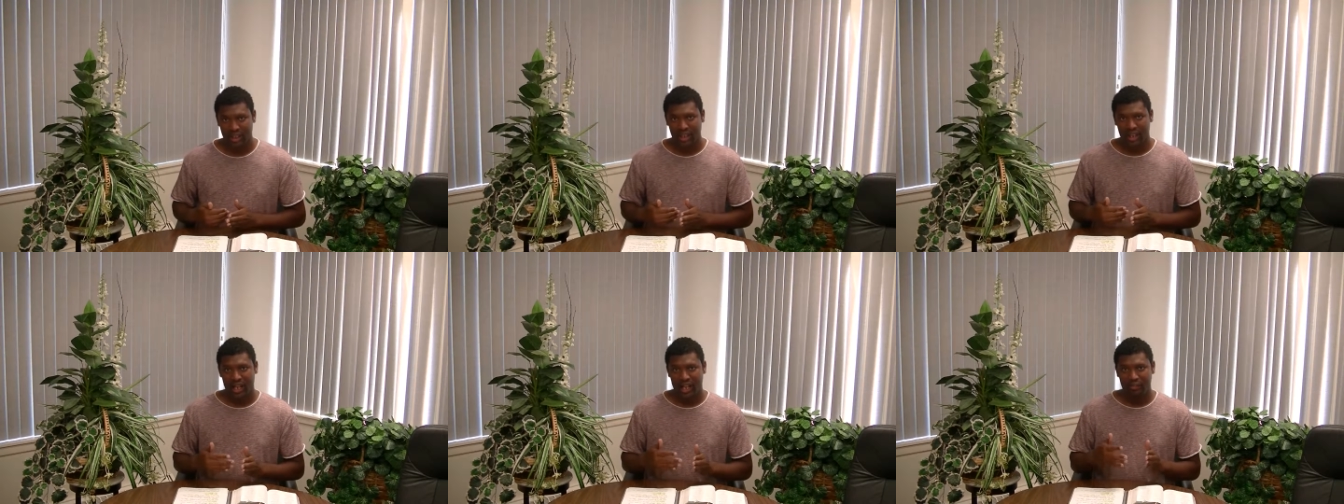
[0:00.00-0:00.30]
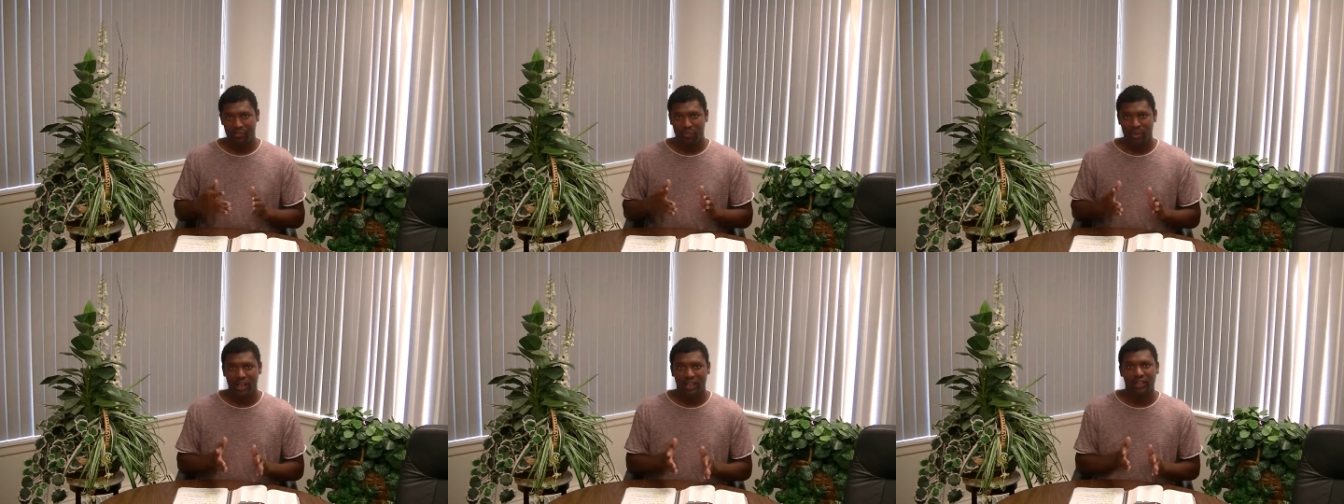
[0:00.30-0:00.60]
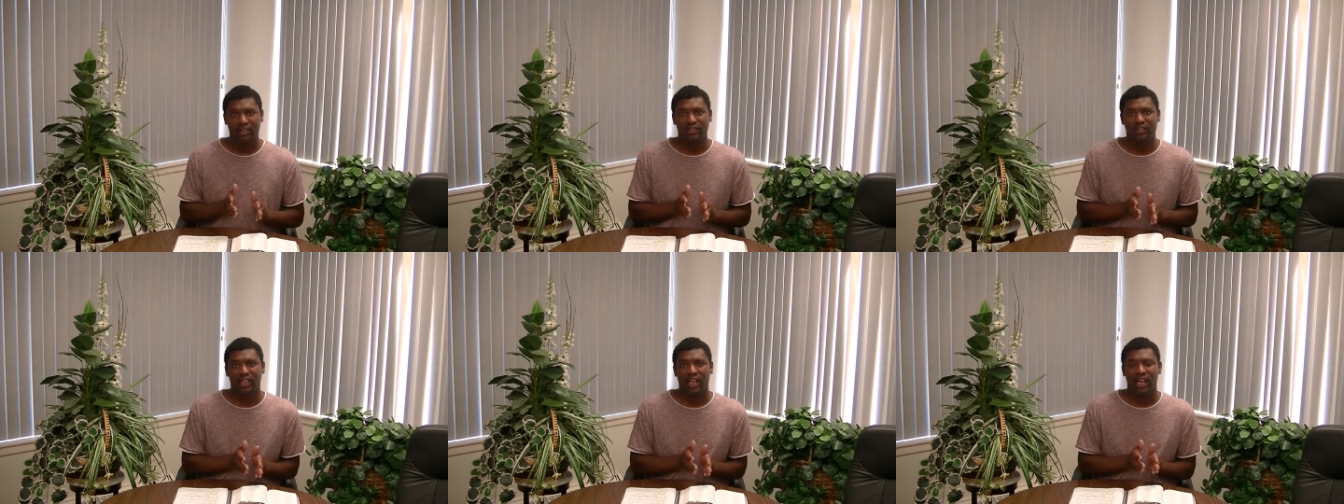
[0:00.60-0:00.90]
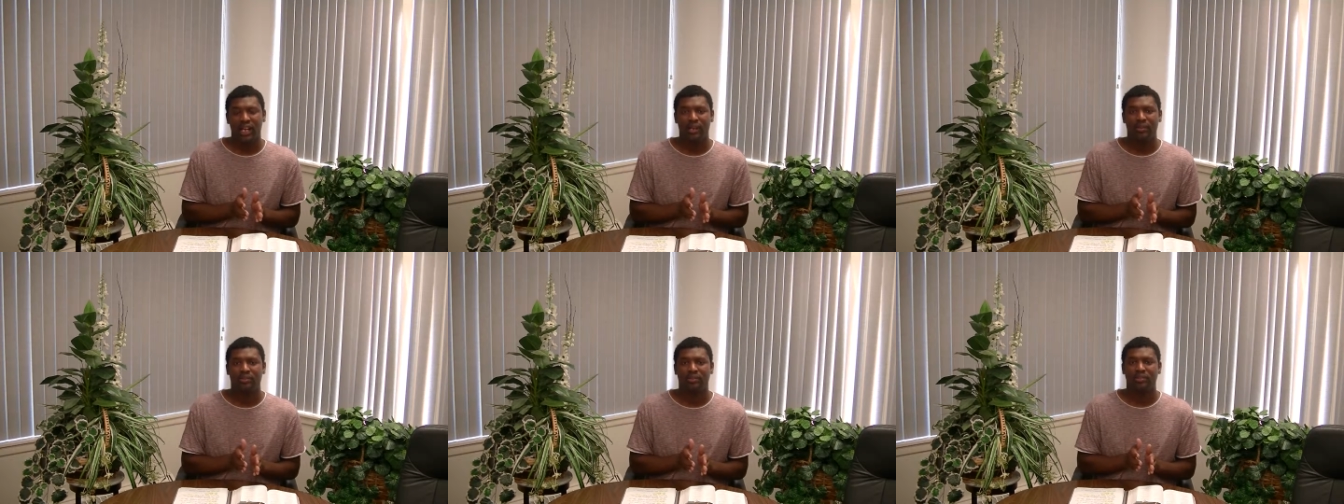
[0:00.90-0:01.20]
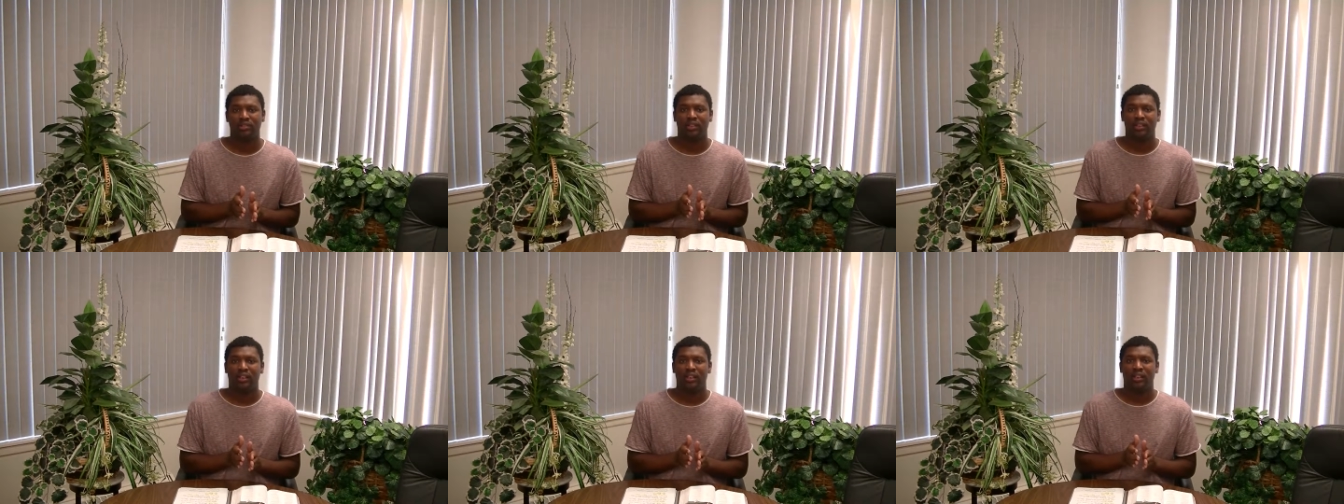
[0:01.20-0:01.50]
And many
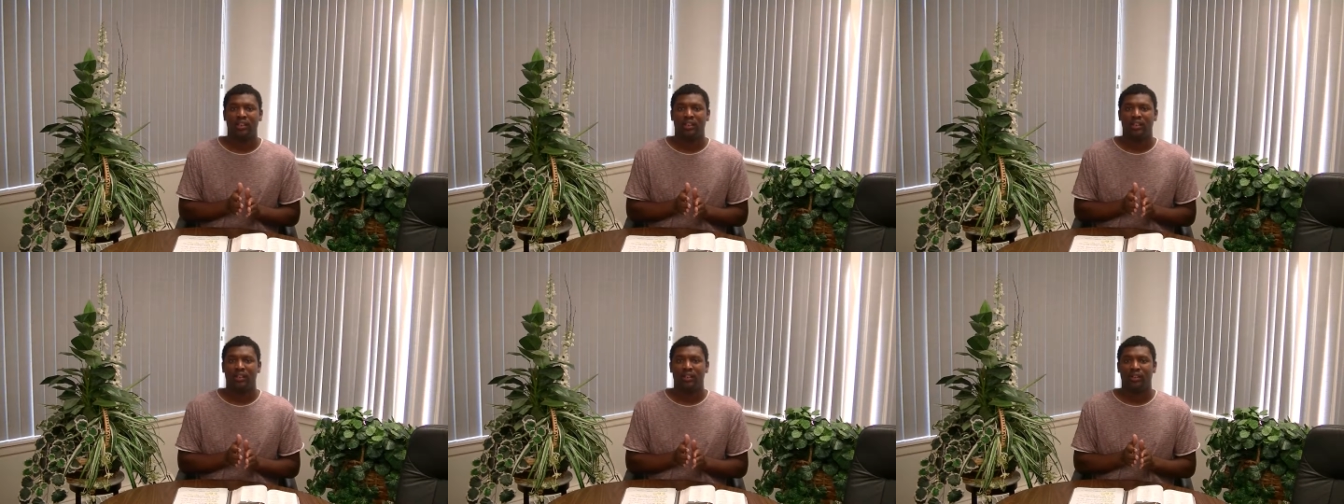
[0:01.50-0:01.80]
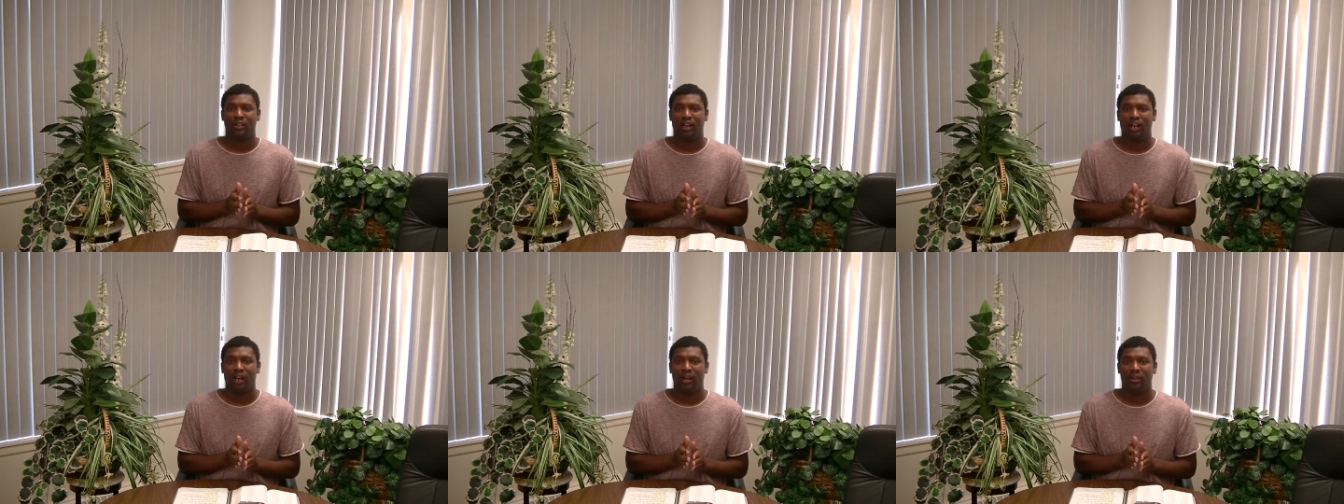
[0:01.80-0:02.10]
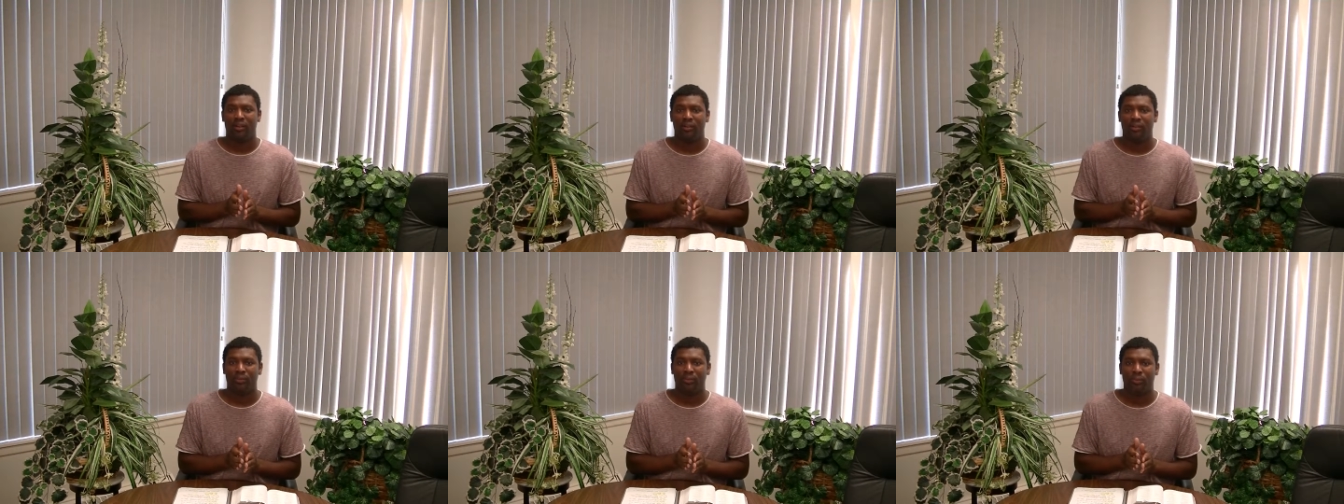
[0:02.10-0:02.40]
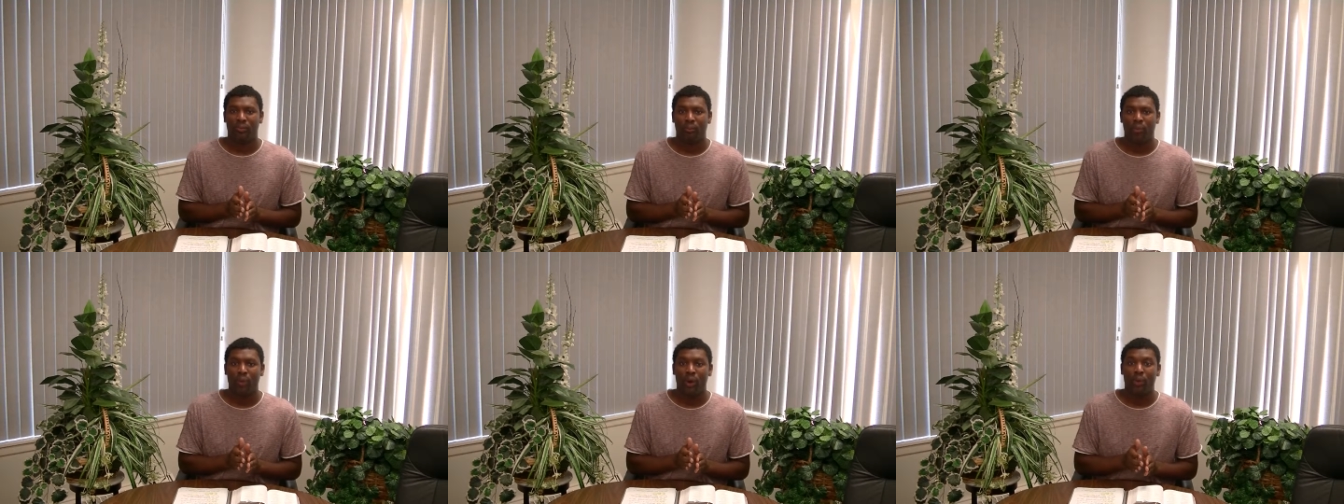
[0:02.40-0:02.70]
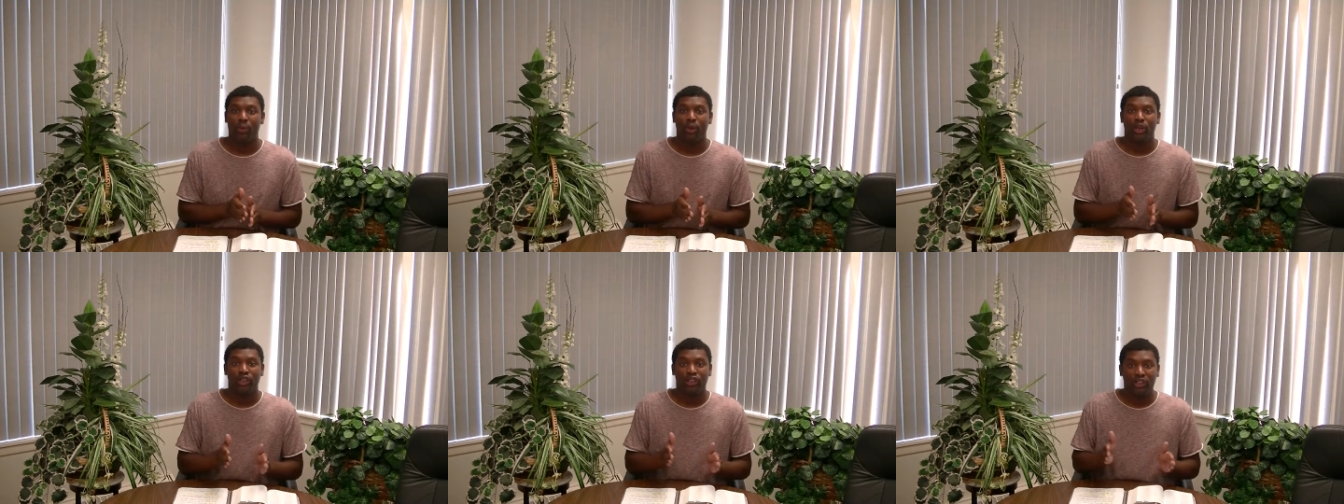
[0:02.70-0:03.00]
times uh,
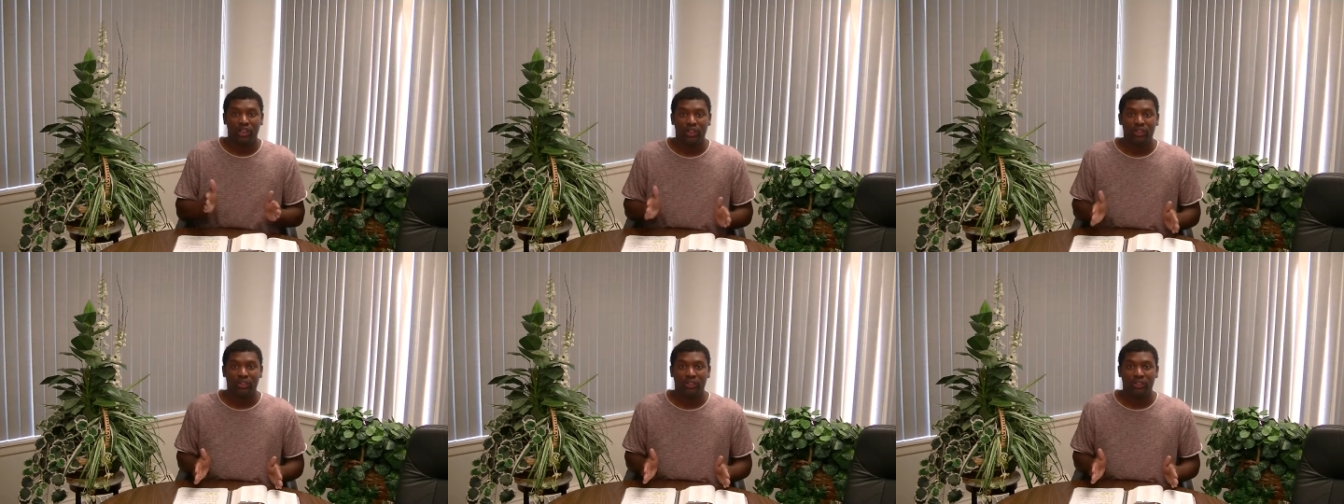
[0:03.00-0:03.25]
when we do